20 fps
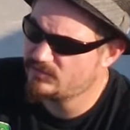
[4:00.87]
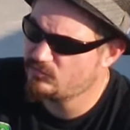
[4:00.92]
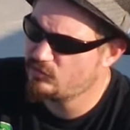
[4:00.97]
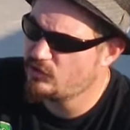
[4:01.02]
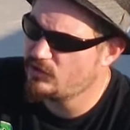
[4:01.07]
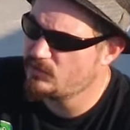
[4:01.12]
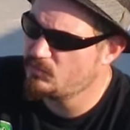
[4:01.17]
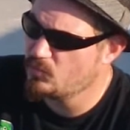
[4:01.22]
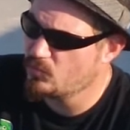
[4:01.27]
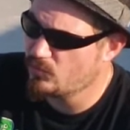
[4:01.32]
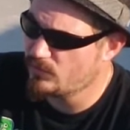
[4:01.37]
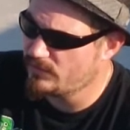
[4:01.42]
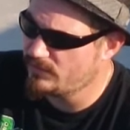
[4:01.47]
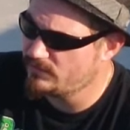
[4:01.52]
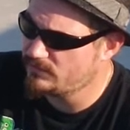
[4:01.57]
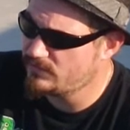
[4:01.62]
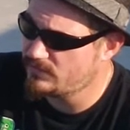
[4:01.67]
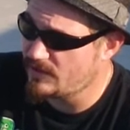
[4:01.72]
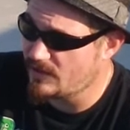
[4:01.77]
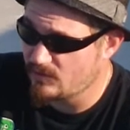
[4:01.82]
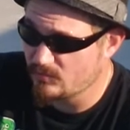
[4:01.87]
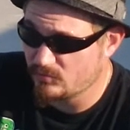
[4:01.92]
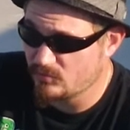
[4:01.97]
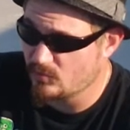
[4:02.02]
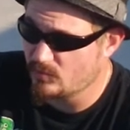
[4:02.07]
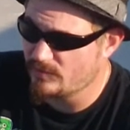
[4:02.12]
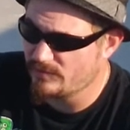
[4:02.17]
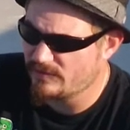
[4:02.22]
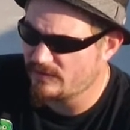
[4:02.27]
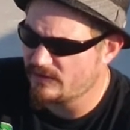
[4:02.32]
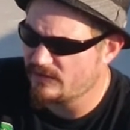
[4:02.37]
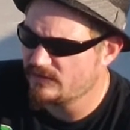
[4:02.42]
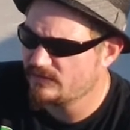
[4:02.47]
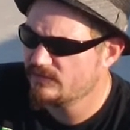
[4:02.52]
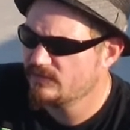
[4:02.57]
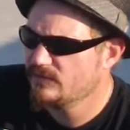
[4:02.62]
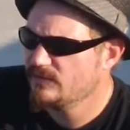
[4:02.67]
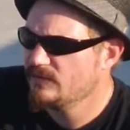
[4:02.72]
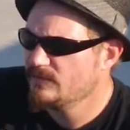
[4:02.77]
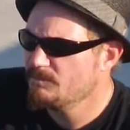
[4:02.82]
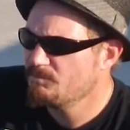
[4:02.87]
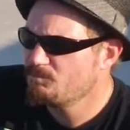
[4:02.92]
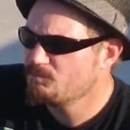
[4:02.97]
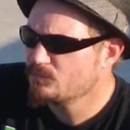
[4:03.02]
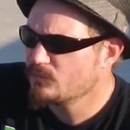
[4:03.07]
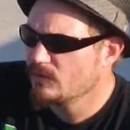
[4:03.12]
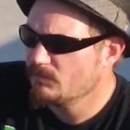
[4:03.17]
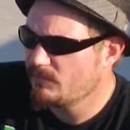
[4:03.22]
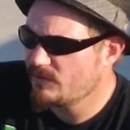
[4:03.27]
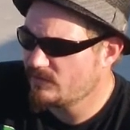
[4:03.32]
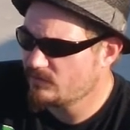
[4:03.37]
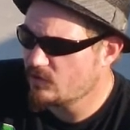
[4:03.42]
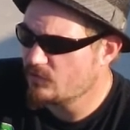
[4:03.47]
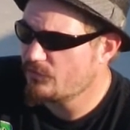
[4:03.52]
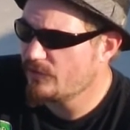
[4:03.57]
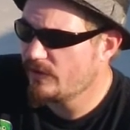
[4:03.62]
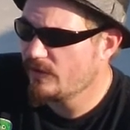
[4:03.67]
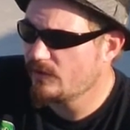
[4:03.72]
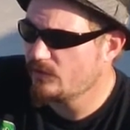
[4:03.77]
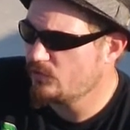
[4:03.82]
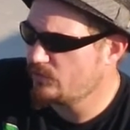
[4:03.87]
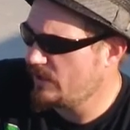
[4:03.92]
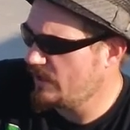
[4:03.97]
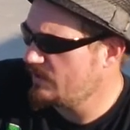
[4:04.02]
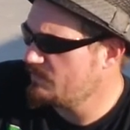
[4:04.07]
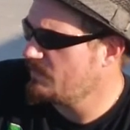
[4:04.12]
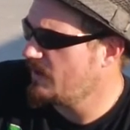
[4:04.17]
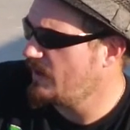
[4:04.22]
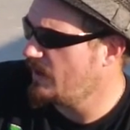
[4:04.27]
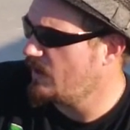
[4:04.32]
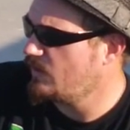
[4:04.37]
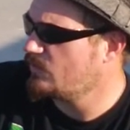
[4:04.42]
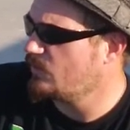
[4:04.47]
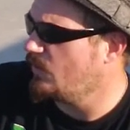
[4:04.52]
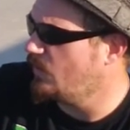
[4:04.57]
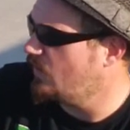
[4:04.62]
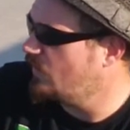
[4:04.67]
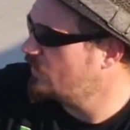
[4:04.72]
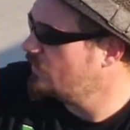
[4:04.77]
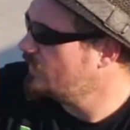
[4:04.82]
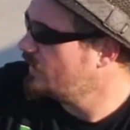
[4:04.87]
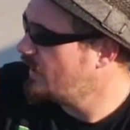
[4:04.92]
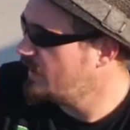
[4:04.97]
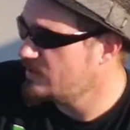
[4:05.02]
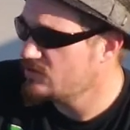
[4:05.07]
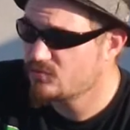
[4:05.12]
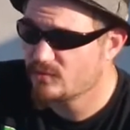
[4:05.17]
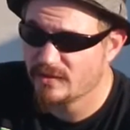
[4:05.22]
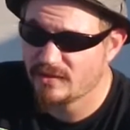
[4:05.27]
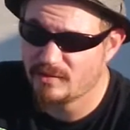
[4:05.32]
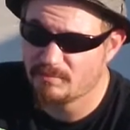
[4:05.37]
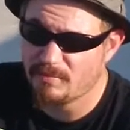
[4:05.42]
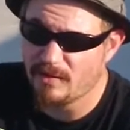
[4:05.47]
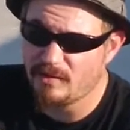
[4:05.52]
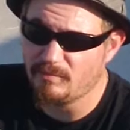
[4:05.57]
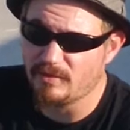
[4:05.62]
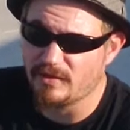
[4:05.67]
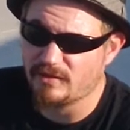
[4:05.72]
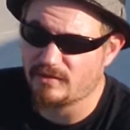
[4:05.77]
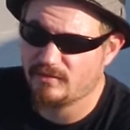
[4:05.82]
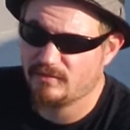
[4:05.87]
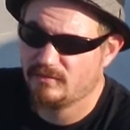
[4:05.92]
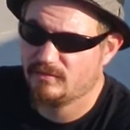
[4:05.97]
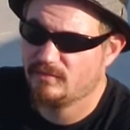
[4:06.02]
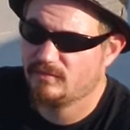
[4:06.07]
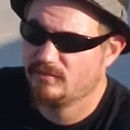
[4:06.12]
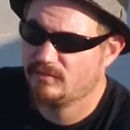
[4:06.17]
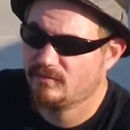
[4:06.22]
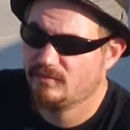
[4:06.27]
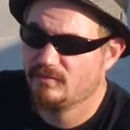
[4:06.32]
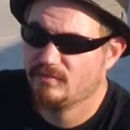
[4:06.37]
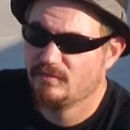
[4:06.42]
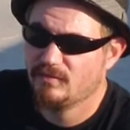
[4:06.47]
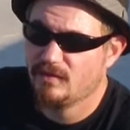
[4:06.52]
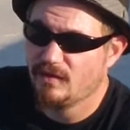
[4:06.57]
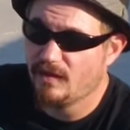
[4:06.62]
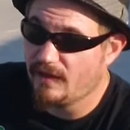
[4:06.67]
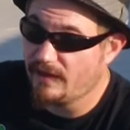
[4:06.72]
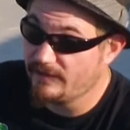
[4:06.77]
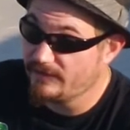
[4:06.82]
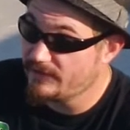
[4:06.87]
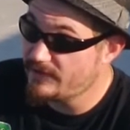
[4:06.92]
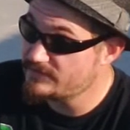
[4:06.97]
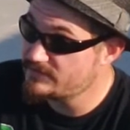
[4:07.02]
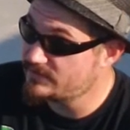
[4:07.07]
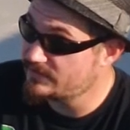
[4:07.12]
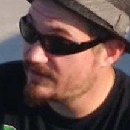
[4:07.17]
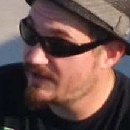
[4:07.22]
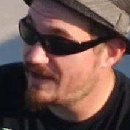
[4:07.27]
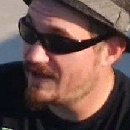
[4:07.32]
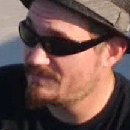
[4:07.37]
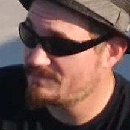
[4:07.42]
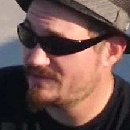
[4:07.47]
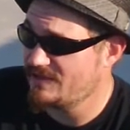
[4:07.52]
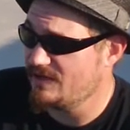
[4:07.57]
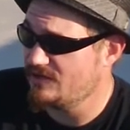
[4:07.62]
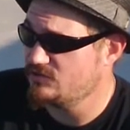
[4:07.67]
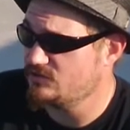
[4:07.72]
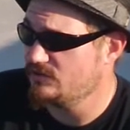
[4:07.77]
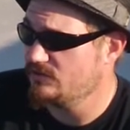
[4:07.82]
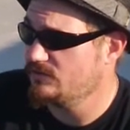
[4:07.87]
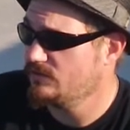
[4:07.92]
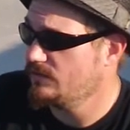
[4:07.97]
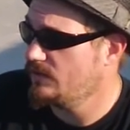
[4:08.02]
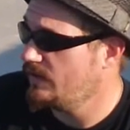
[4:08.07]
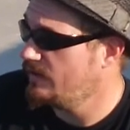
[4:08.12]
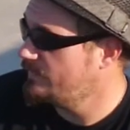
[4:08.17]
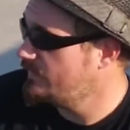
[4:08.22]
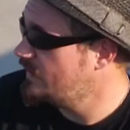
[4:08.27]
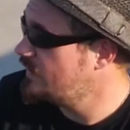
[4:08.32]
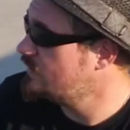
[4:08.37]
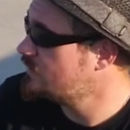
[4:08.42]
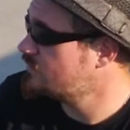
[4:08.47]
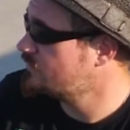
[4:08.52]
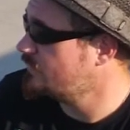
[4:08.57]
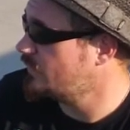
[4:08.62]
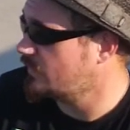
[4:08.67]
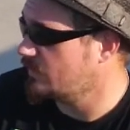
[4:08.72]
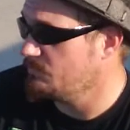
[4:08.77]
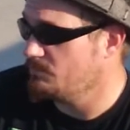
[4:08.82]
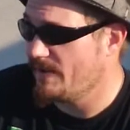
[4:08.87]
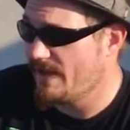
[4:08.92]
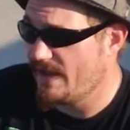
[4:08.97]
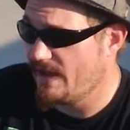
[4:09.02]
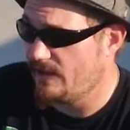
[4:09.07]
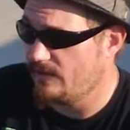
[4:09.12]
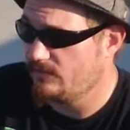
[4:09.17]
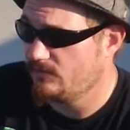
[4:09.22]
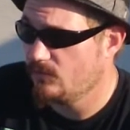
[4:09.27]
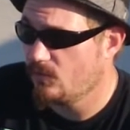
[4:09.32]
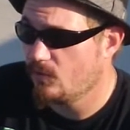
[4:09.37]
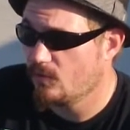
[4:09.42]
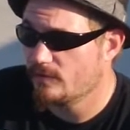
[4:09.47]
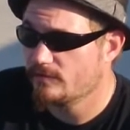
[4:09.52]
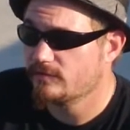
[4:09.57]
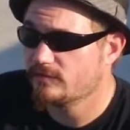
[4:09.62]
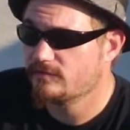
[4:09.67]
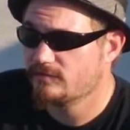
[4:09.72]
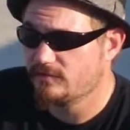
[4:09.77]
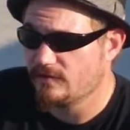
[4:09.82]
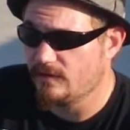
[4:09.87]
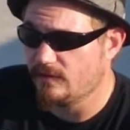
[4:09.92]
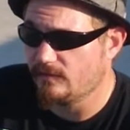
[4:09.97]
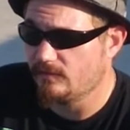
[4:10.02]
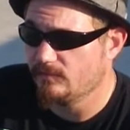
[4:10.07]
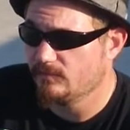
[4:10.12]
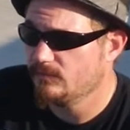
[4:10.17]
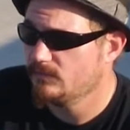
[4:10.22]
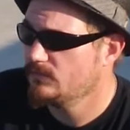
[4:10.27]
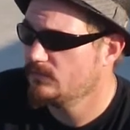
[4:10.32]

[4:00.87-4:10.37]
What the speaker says: getting more into the outdoor thing, because I found out you can buy alcohol and drink in public, unless the cops catch you. And then it's fucking bad, or it's a sin.